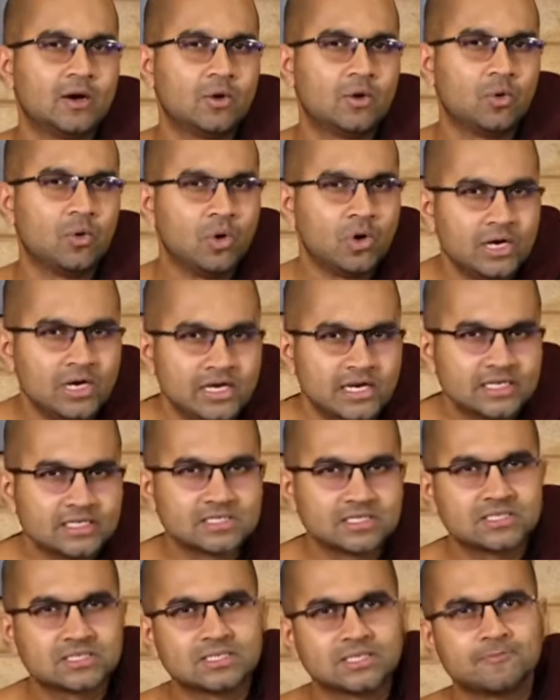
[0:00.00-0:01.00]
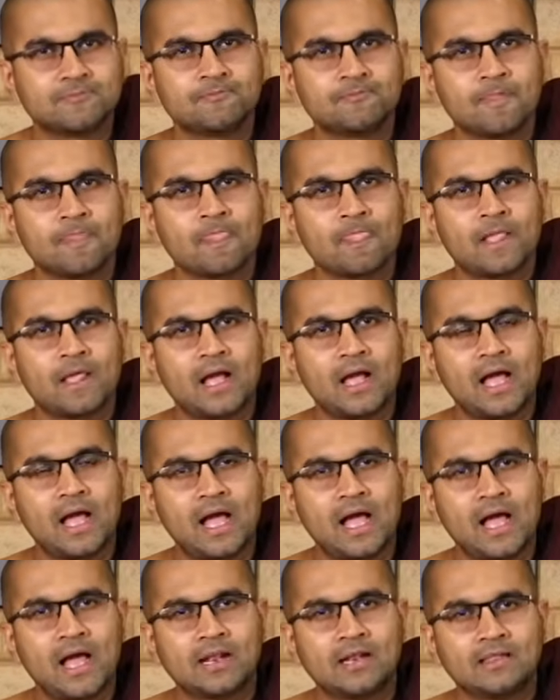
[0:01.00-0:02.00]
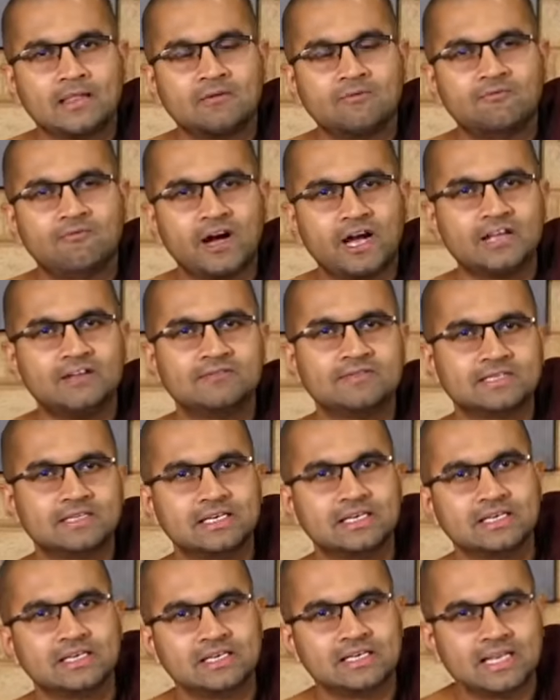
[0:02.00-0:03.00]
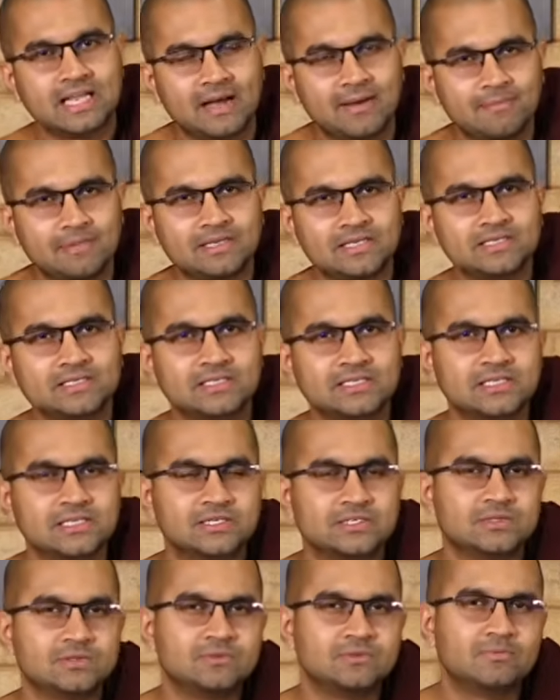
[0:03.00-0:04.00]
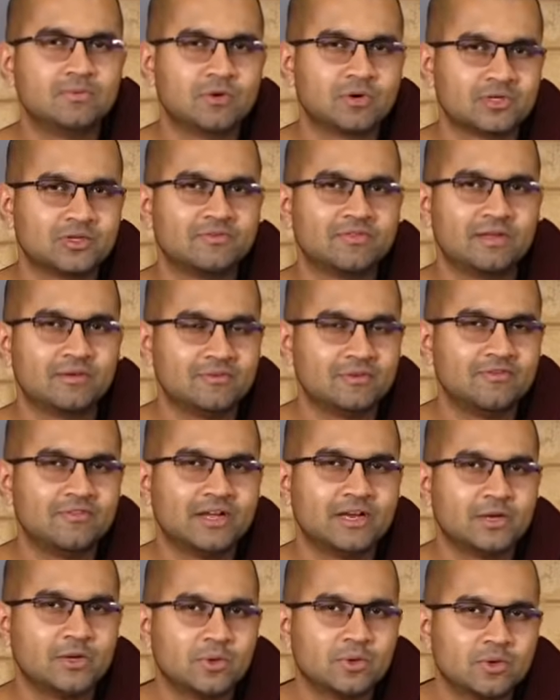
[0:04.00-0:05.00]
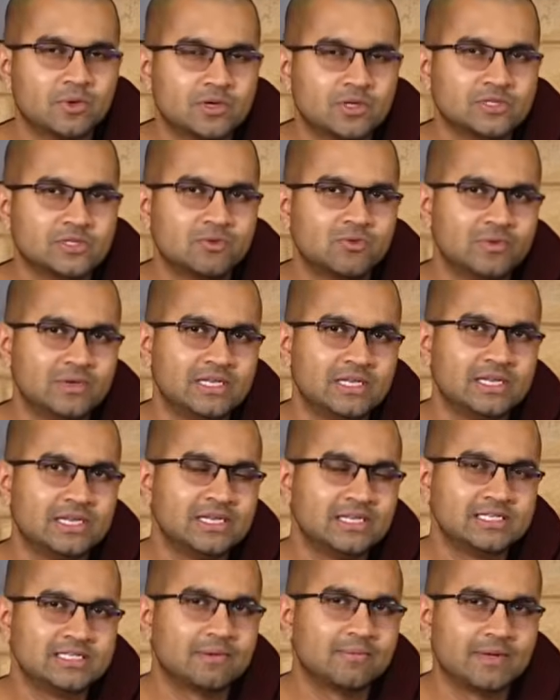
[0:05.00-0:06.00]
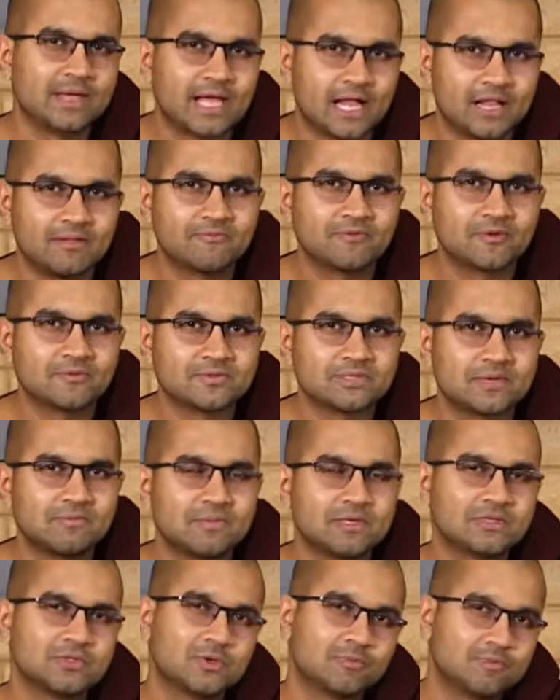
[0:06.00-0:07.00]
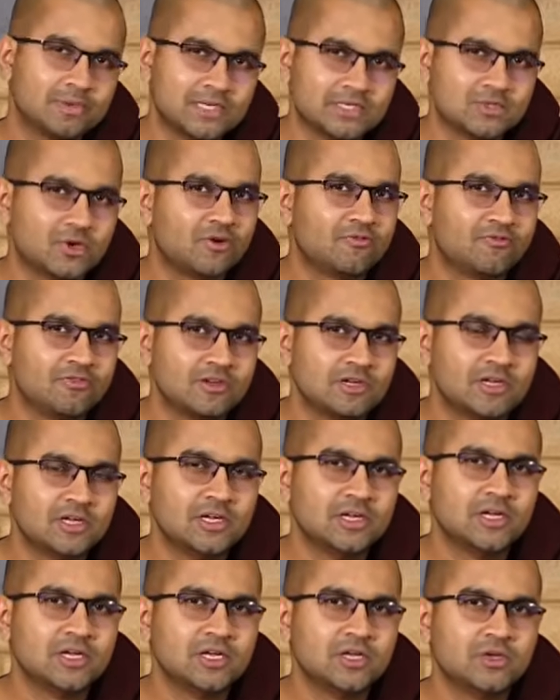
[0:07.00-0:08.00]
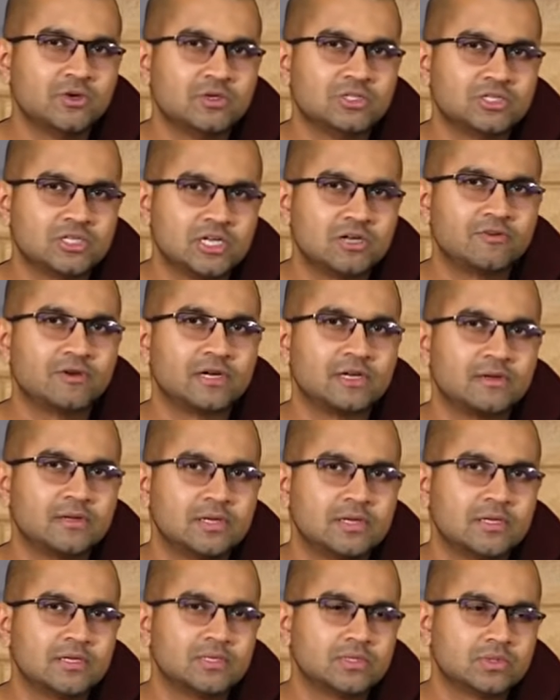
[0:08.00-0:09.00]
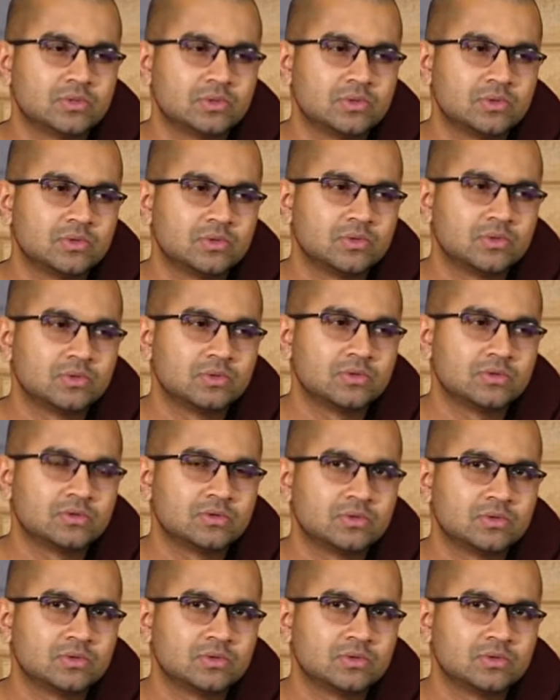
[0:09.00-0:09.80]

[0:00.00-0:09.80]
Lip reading: oldness, and the wife's inability to, both of them were very old, so we need some help from someone, so please offer your children. So